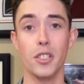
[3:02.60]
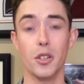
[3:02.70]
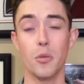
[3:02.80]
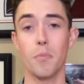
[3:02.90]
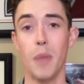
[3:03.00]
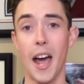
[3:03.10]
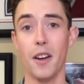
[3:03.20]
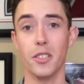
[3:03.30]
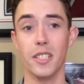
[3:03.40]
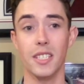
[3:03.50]
two
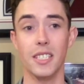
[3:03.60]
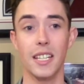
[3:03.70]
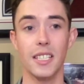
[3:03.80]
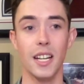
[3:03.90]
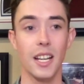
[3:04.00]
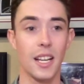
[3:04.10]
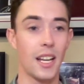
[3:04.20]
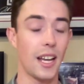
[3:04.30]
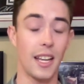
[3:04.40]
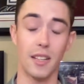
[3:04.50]
battles this season
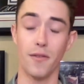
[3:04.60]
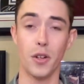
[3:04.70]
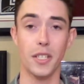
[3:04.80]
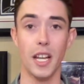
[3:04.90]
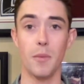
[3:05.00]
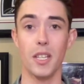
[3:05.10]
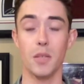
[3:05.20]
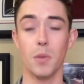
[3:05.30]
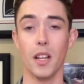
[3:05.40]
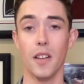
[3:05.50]
and the first game of this
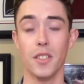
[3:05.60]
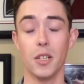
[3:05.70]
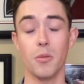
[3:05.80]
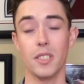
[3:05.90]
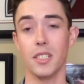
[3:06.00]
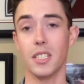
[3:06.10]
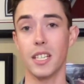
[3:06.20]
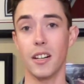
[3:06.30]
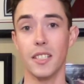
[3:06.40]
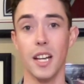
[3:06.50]
playoffs. It was a
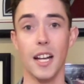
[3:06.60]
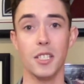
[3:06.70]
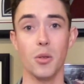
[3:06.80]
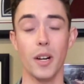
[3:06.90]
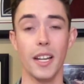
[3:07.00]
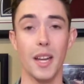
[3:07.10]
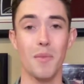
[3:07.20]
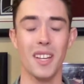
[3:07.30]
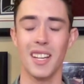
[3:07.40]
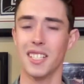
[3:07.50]
serious high scoring game.
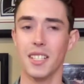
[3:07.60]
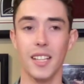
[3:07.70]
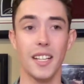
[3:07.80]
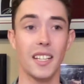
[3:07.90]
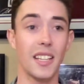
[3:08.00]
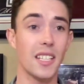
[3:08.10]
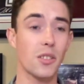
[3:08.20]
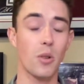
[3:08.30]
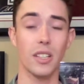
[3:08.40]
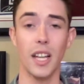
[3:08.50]
It's the Lightning. They
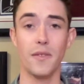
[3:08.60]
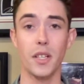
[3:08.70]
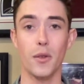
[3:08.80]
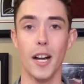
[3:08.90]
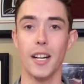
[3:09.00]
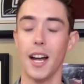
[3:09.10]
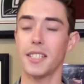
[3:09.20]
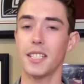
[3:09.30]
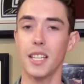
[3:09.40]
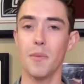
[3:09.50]
scored left and right. I
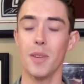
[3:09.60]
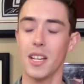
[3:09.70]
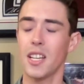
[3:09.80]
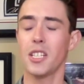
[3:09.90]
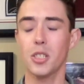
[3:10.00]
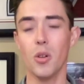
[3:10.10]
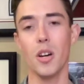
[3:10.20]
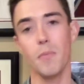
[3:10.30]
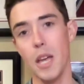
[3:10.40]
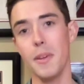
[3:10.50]
see them
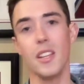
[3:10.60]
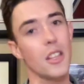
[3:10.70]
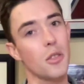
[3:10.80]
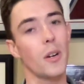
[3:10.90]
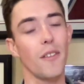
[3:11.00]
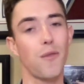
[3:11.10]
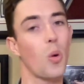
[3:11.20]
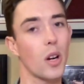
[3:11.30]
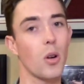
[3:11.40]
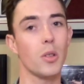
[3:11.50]
scoring maybe three to
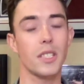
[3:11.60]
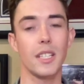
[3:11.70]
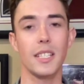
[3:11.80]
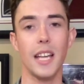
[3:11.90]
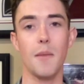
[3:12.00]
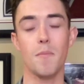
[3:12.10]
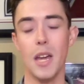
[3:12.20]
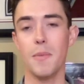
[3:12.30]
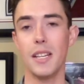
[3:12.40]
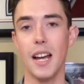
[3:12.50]
four goals in this game,
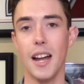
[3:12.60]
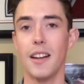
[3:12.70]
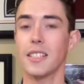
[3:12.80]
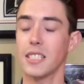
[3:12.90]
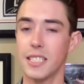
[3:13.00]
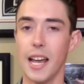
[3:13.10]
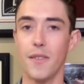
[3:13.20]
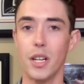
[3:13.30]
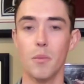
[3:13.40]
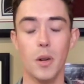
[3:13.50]
maybe not
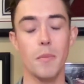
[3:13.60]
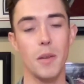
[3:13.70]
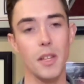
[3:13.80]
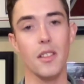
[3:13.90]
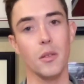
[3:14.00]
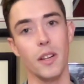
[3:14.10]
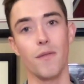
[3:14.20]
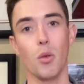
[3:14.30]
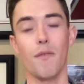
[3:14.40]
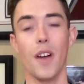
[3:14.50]
seven, but maybe three,
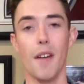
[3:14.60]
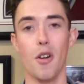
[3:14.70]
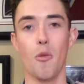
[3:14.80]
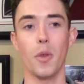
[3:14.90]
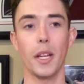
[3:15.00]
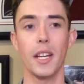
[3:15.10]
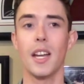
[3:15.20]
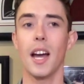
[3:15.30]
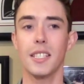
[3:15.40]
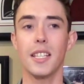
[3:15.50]
four, five, hopefully. I
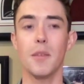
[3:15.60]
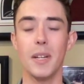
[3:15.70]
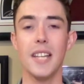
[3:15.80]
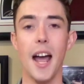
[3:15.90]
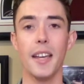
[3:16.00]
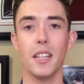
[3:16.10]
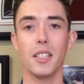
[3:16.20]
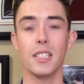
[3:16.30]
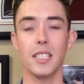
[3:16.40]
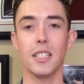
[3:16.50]
see them attacking
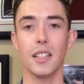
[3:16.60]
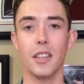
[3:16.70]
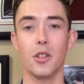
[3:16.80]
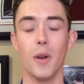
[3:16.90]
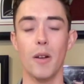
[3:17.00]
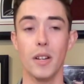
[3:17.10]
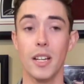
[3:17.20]
consistently throughout.